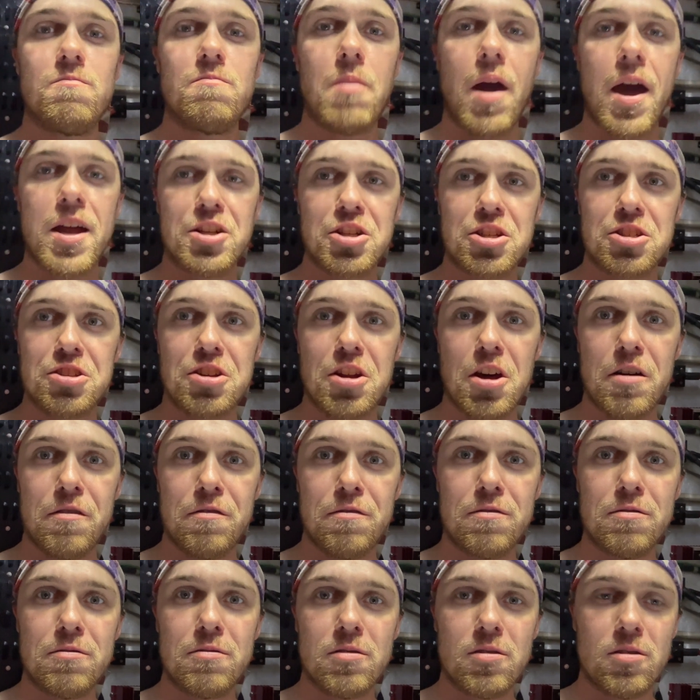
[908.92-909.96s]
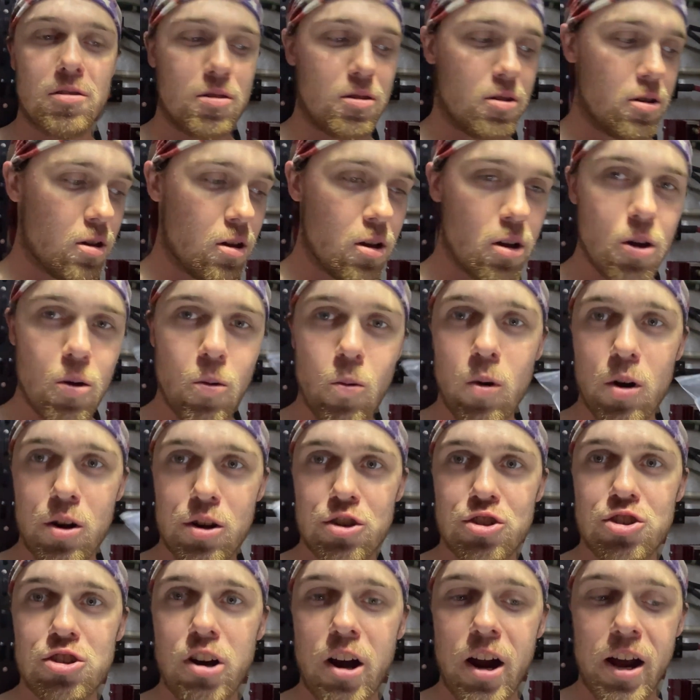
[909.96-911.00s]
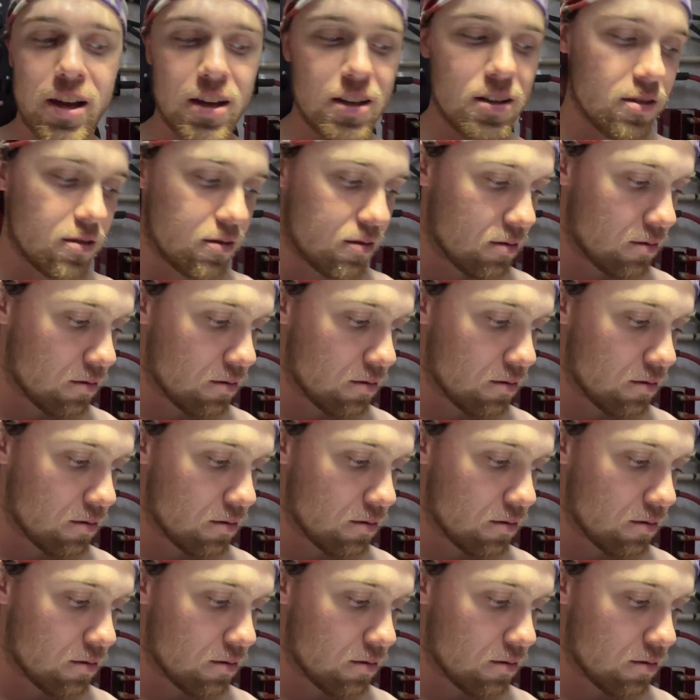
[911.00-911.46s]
We're gonna try it